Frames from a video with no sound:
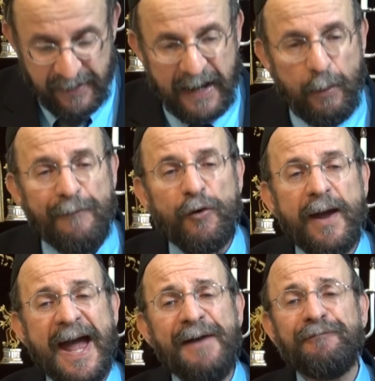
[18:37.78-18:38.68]
However,
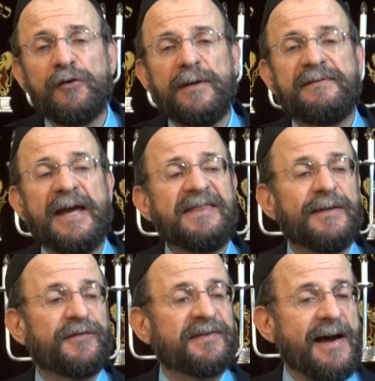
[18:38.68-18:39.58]
after the death
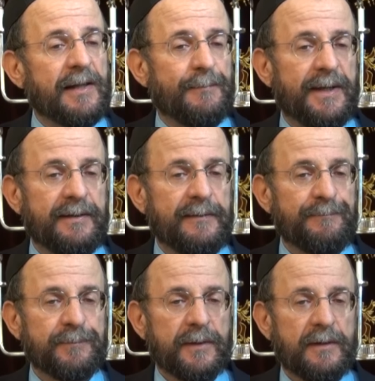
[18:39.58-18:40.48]
of Solomon,
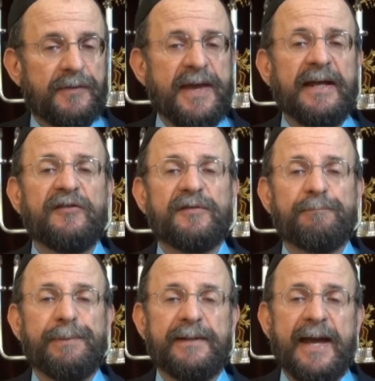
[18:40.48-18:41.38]
things
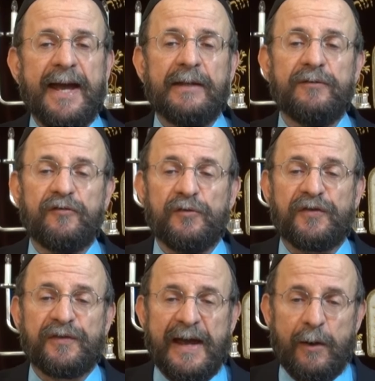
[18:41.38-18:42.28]
began to
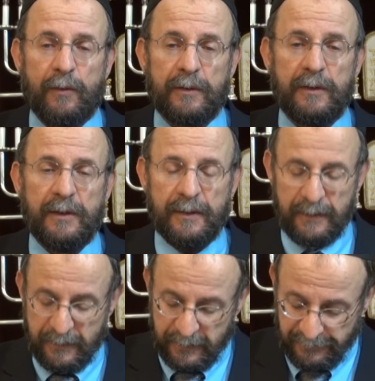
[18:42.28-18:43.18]
sour.
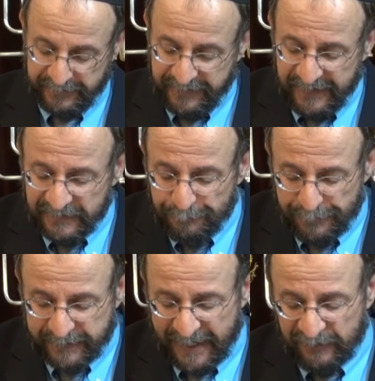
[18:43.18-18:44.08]
The kingdom
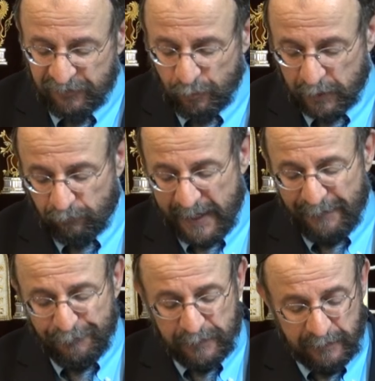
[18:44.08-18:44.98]
began to
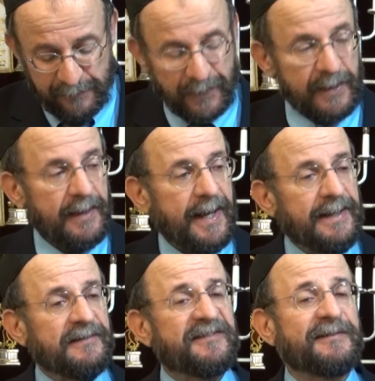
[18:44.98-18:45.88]
unravel,
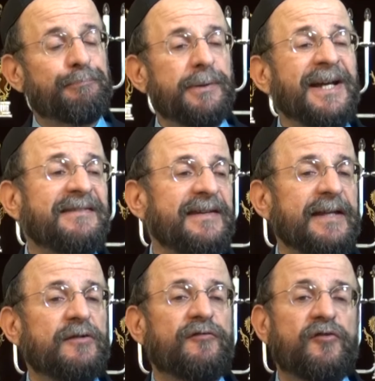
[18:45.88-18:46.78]
and it split
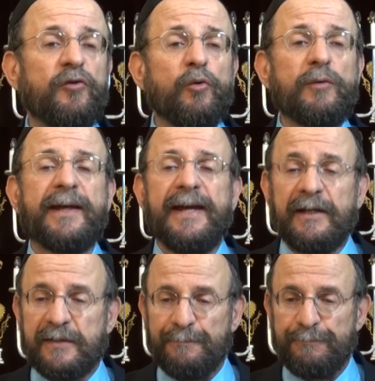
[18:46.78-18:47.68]
into two
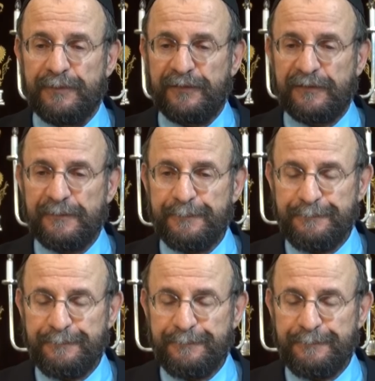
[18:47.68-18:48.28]
kingdoms.